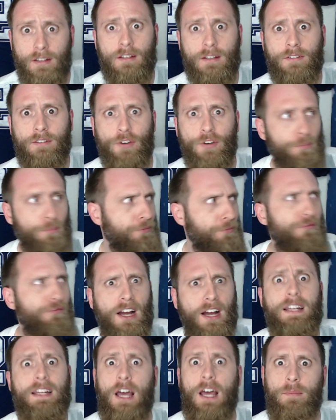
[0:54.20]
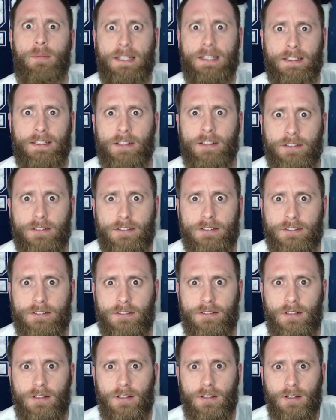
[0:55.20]
For fucking how many years?
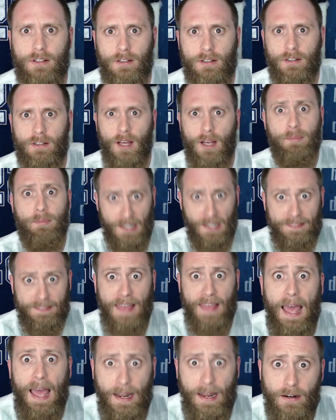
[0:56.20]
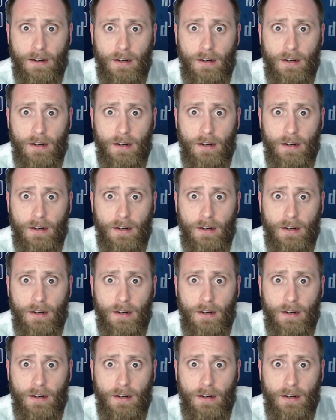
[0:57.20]
Update that.